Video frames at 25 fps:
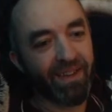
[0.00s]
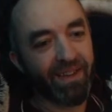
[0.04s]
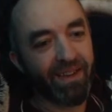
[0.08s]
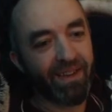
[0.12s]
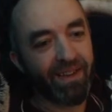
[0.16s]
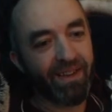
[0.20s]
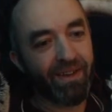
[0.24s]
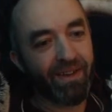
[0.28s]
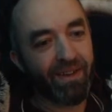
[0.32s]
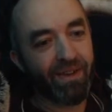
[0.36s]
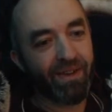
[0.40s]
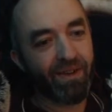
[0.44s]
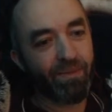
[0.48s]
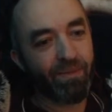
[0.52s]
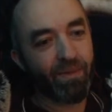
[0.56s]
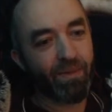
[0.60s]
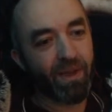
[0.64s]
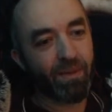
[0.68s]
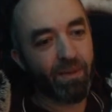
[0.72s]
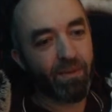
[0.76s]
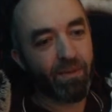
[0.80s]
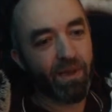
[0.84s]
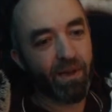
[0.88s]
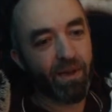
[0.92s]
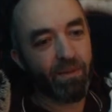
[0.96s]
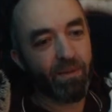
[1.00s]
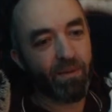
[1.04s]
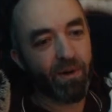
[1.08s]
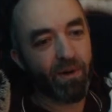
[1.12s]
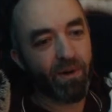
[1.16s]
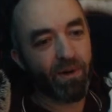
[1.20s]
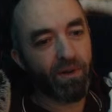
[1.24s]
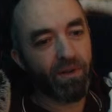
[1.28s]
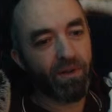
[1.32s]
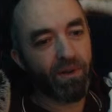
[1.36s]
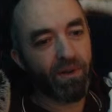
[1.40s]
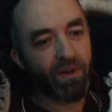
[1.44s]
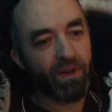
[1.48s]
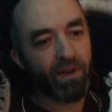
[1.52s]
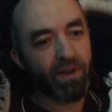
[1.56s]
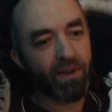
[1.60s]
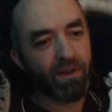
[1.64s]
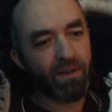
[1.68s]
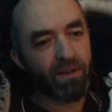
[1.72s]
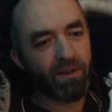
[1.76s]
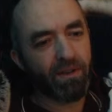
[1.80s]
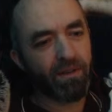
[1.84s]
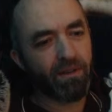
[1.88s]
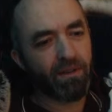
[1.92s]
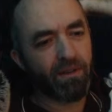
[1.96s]
You should make me a mod.
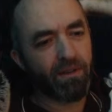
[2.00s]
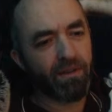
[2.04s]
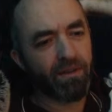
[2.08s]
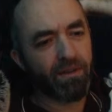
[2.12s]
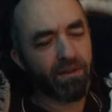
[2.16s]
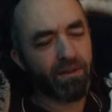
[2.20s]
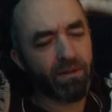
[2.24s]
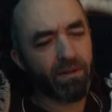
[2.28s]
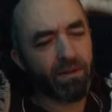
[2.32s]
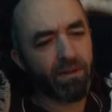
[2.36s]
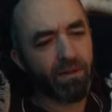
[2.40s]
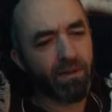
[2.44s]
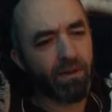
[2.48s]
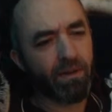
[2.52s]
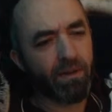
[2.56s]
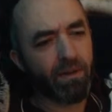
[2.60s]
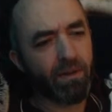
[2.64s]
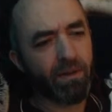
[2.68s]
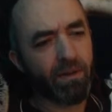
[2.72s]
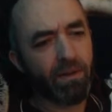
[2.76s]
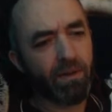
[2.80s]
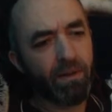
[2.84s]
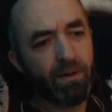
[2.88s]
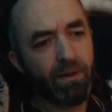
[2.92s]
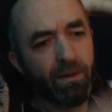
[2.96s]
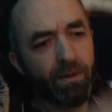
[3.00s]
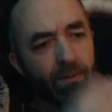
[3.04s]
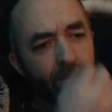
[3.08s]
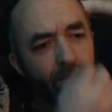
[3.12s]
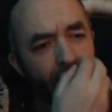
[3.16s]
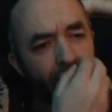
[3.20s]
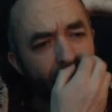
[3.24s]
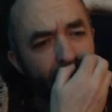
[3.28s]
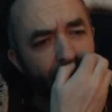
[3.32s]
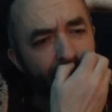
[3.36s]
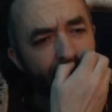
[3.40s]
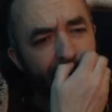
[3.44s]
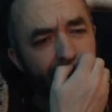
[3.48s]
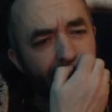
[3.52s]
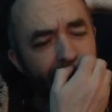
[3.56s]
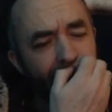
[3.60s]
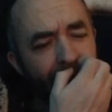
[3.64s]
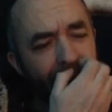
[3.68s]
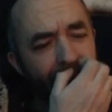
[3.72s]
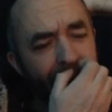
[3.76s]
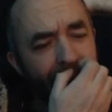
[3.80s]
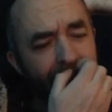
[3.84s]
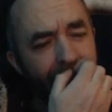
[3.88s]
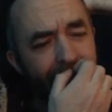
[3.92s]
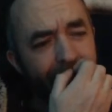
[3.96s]
I don't know, Big Butter.
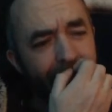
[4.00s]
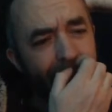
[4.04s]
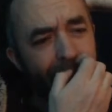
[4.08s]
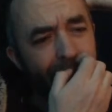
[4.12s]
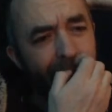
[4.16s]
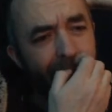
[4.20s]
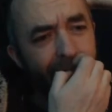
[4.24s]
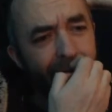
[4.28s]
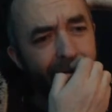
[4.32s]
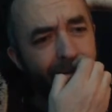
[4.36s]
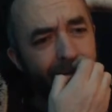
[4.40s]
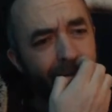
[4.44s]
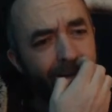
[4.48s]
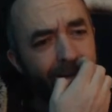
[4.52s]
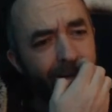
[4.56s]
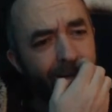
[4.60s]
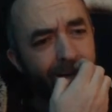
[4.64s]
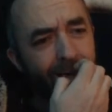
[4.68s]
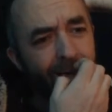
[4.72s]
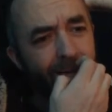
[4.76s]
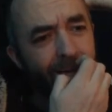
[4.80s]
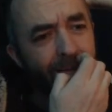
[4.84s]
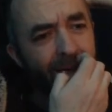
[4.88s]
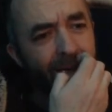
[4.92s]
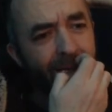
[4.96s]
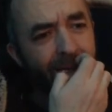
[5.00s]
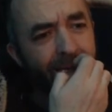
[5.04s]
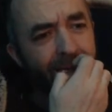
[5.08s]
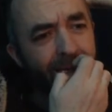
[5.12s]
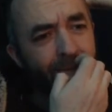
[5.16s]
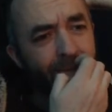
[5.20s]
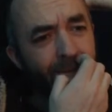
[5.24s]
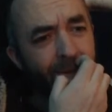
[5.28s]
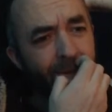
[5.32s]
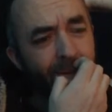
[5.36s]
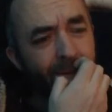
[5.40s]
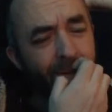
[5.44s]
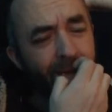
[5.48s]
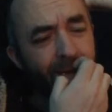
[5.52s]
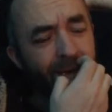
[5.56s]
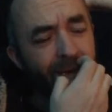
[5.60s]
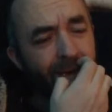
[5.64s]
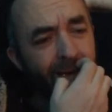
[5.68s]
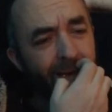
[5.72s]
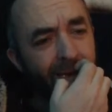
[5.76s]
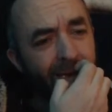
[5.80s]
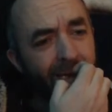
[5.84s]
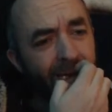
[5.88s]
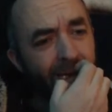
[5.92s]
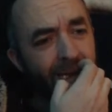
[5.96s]
You might seem a wee bit
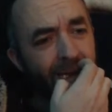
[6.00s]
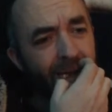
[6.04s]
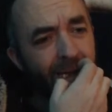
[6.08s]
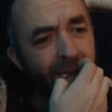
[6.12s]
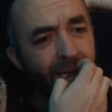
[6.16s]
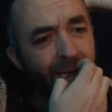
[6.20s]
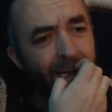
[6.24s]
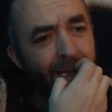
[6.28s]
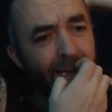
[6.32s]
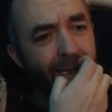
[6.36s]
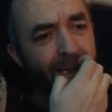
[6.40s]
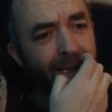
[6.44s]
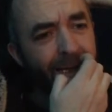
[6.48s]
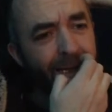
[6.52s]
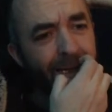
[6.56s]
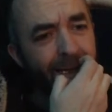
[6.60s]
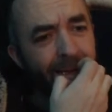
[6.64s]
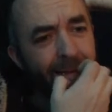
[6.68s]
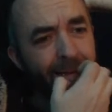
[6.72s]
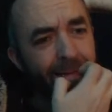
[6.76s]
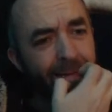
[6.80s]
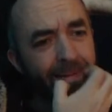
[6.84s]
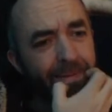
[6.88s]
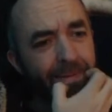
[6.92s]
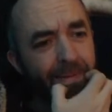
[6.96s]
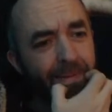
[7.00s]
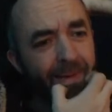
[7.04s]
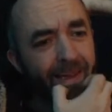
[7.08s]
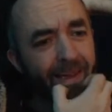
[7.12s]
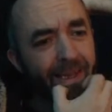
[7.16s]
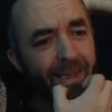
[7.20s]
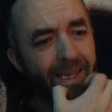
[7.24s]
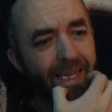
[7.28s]
dodgy to me.